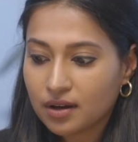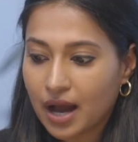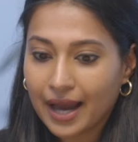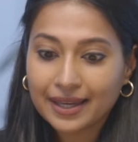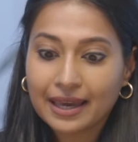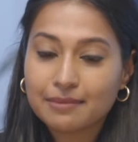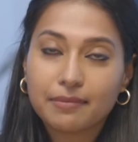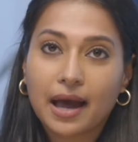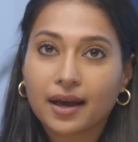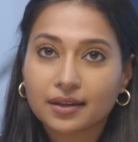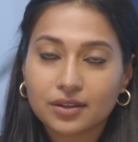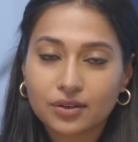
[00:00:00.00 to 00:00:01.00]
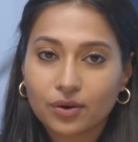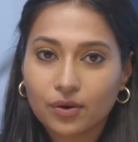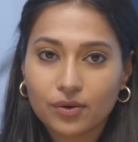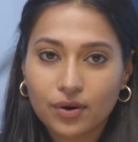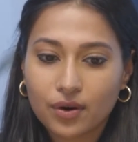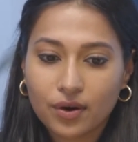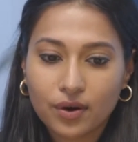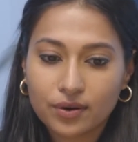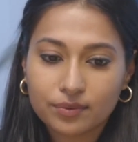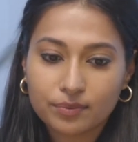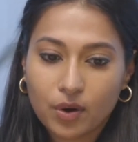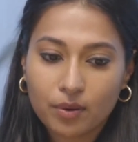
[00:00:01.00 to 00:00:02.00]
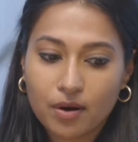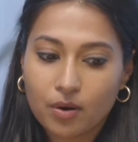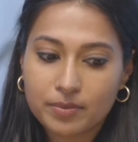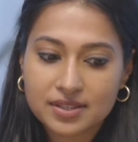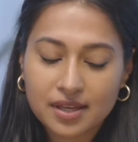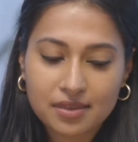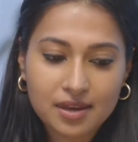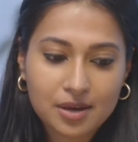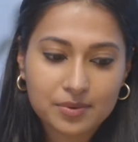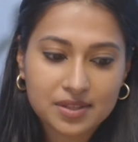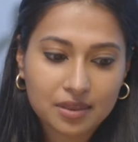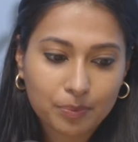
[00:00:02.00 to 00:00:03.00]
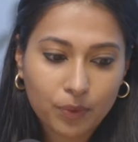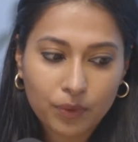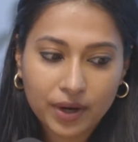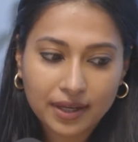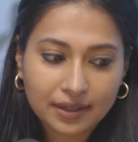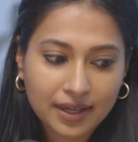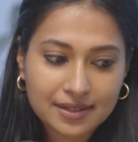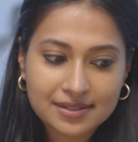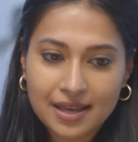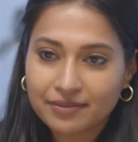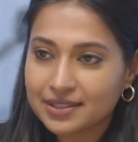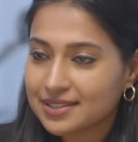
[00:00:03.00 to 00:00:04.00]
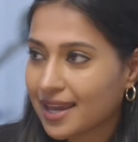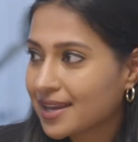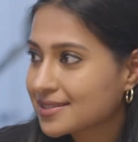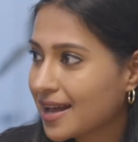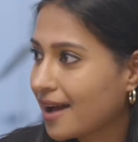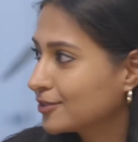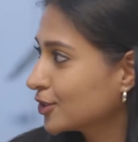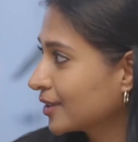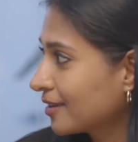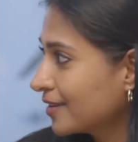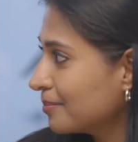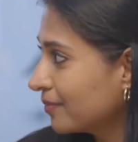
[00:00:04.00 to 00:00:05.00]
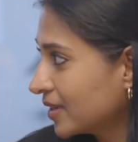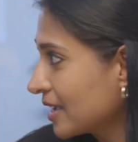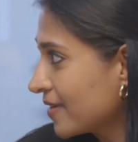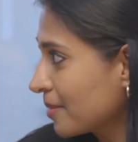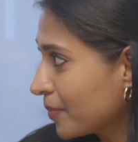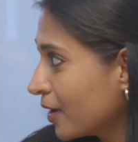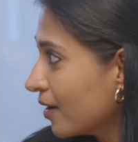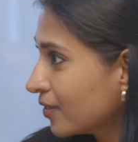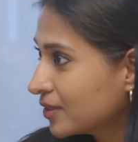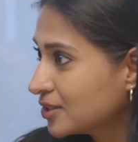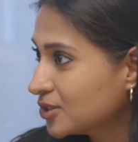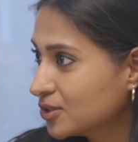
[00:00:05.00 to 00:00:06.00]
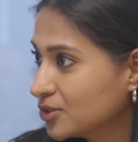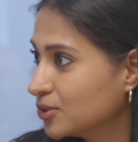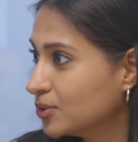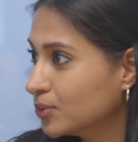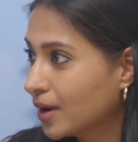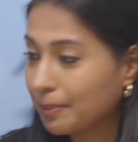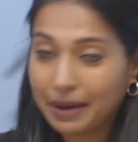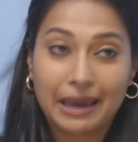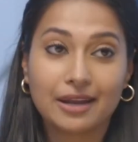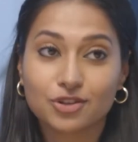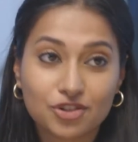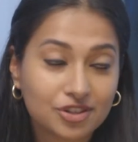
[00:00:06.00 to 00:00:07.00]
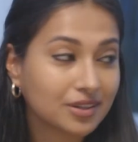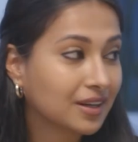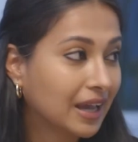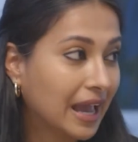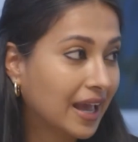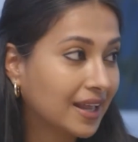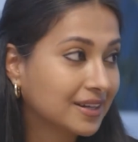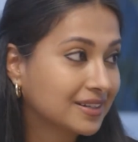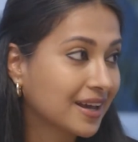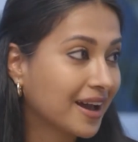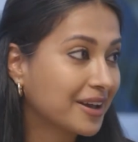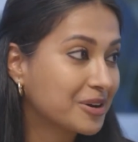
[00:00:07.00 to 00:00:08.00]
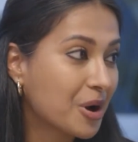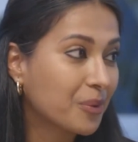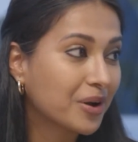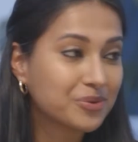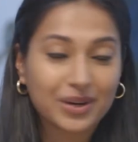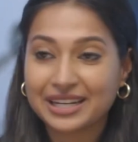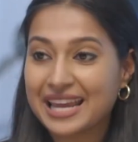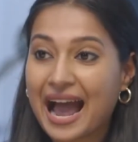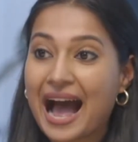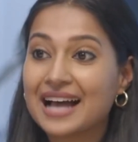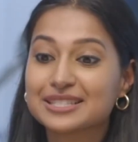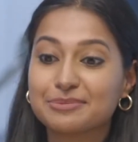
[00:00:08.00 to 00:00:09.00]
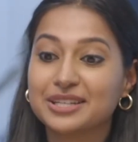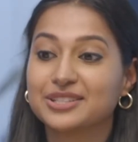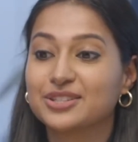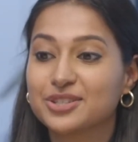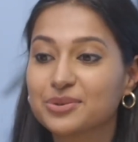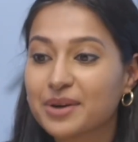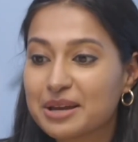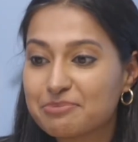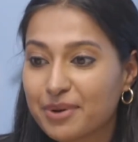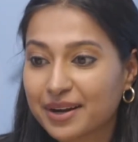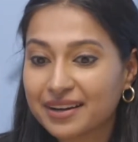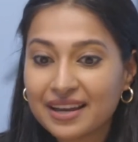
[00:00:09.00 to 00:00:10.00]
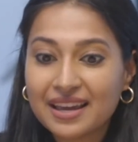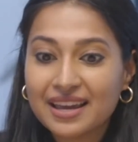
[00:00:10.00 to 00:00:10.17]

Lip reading: I came back, you know, almost, I think it was at the point like 7 days after giving birth to do a pitch. And no one really asked me to do it, but